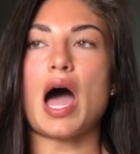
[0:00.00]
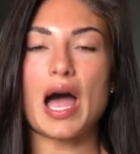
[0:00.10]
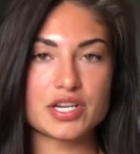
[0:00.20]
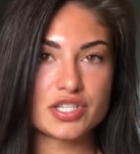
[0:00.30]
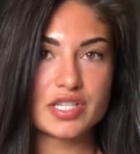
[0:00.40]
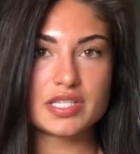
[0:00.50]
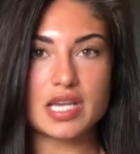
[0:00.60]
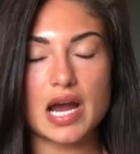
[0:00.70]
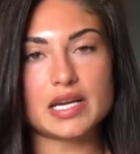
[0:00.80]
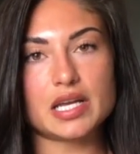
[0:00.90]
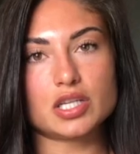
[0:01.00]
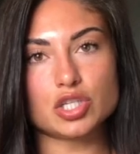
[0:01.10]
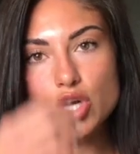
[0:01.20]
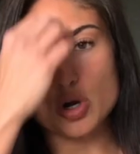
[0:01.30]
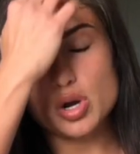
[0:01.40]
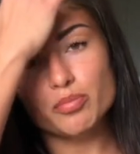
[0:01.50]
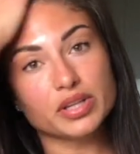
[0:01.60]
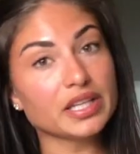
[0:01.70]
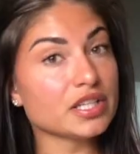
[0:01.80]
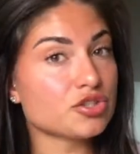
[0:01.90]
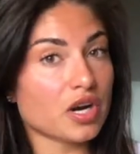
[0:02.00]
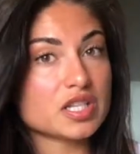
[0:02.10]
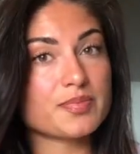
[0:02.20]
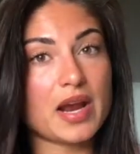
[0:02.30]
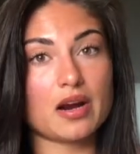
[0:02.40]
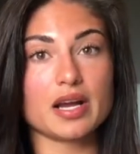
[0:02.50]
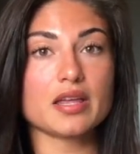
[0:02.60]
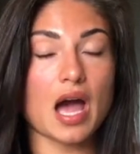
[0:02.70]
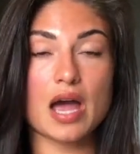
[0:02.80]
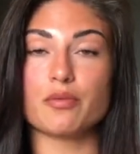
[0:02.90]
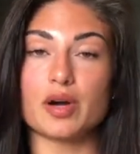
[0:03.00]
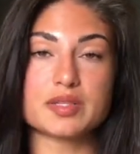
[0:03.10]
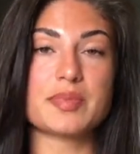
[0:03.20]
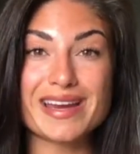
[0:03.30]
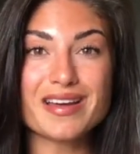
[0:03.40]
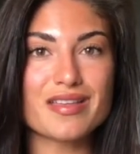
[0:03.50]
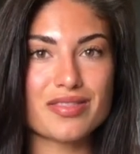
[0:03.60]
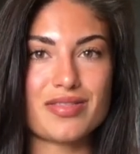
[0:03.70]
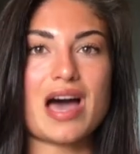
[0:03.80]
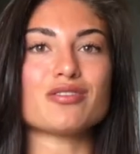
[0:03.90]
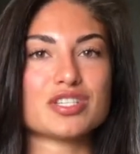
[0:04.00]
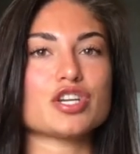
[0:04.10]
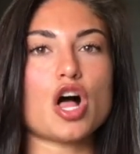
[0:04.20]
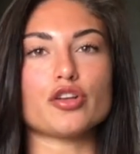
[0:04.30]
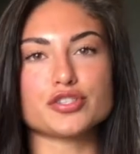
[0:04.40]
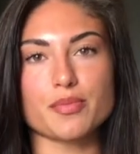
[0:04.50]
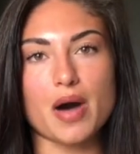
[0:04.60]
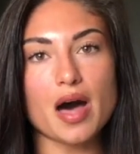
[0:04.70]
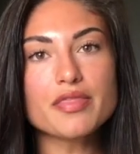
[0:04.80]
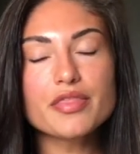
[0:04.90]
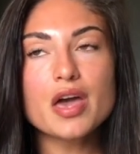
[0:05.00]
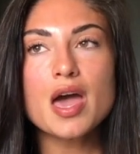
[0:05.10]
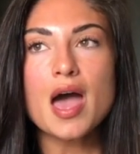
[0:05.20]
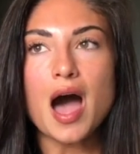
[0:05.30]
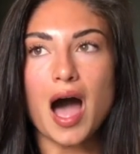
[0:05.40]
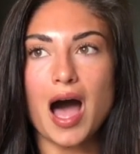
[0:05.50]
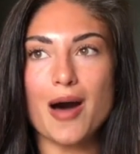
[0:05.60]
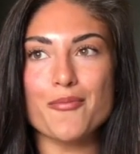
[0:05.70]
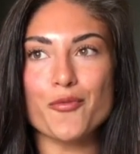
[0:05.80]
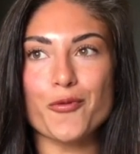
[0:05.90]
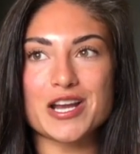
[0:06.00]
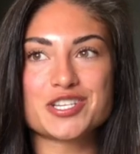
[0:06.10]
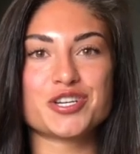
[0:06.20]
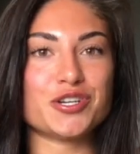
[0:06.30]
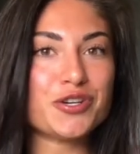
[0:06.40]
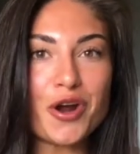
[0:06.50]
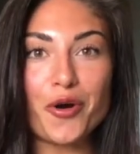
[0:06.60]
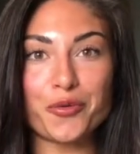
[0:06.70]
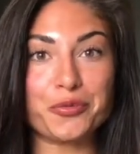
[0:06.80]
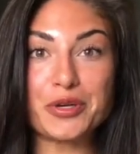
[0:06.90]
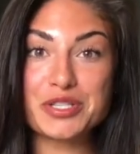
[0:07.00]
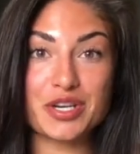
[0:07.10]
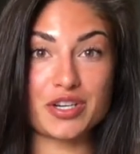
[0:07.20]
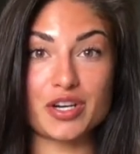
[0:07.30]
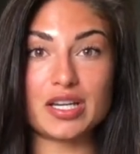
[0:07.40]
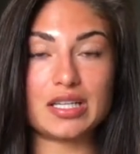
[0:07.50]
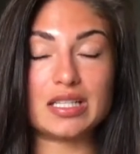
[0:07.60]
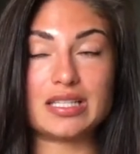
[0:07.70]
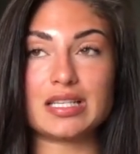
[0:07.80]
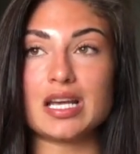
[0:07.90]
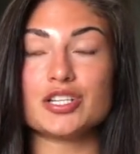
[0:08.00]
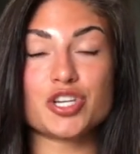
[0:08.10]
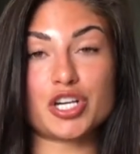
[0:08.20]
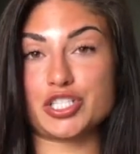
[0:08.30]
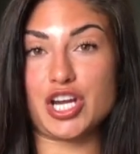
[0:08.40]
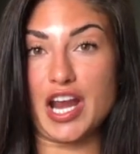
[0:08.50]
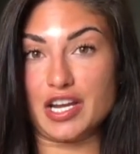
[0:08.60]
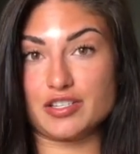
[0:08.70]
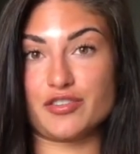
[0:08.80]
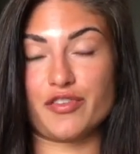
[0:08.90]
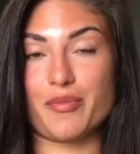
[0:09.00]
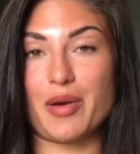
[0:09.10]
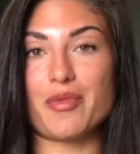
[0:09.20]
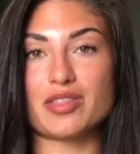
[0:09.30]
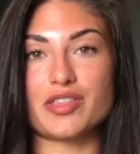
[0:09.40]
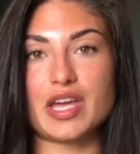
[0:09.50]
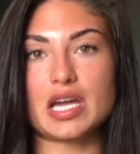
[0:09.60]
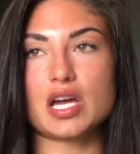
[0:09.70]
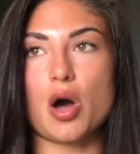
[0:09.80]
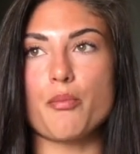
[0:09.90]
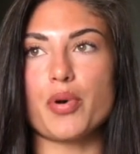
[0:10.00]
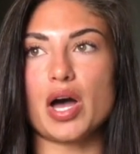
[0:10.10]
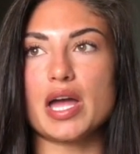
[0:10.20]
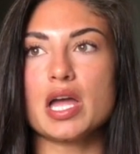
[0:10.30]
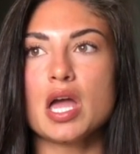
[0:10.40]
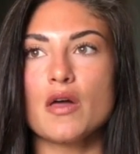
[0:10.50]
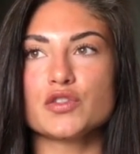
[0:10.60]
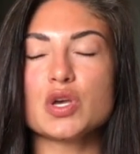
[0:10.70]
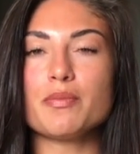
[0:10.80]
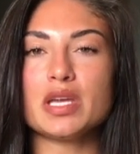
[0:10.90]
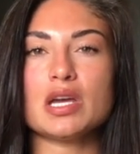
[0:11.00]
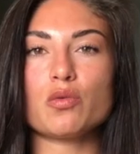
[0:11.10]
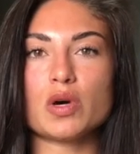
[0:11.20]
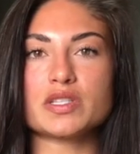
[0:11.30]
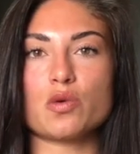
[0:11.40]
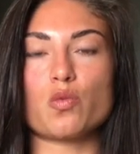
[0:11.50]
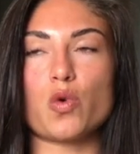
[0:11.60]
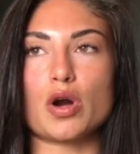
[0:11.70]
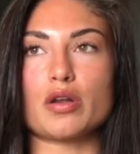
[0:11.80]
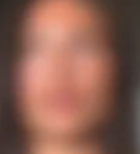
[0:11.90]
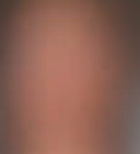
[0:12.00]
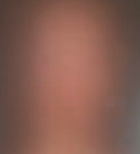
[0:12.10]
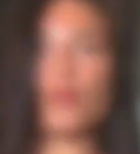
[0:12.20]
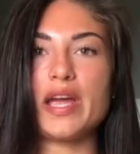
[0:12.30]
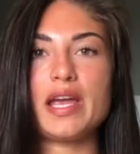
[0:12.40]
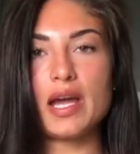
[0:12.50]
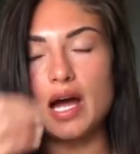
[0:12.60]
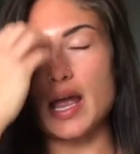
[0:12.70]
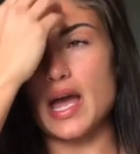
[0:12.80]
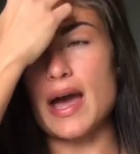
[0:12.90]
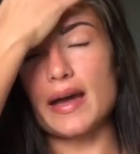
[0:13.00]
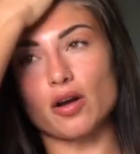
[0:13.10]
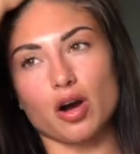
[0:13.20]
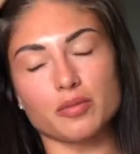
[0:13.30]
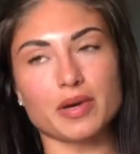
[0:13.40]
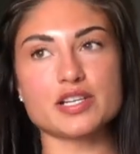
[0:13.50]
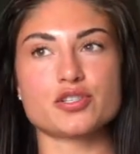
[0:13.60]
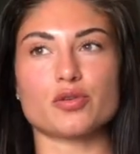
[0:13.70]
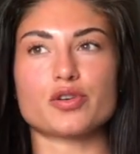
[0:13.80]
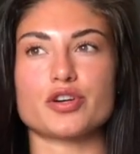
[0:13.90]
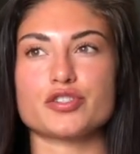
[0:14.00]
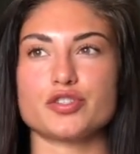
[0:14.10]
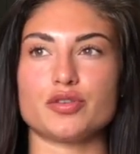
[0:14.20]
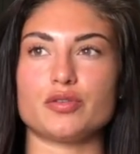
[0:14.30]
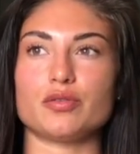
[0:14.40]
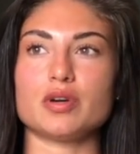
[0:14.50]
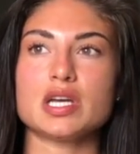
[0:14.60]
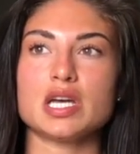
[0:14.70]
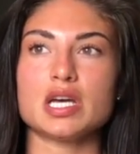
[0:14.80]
I just decided, completely transparent, I was paid $1,000 a month, which, was a good chunk of change for my monthly income. But to me, it wasn't worth the weight I had on my shoulders to,